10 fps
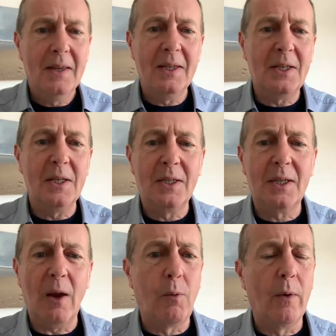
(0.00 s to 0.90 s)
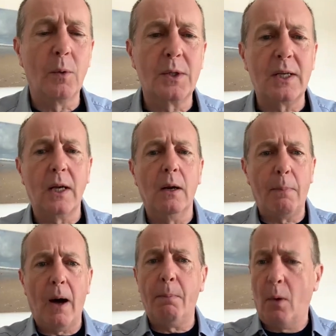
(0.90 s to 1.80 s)
This is, if we were all sitting in a
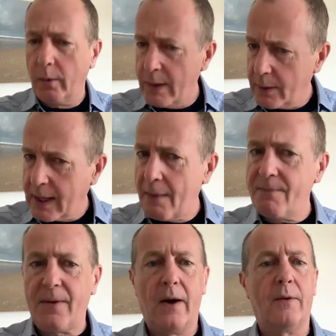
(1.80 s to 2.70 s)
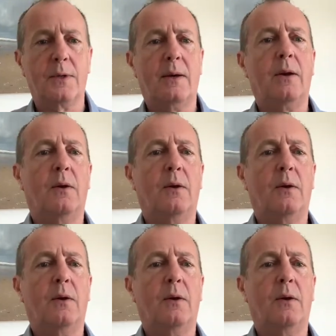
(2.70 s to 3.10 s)
pub or around a campfire or something,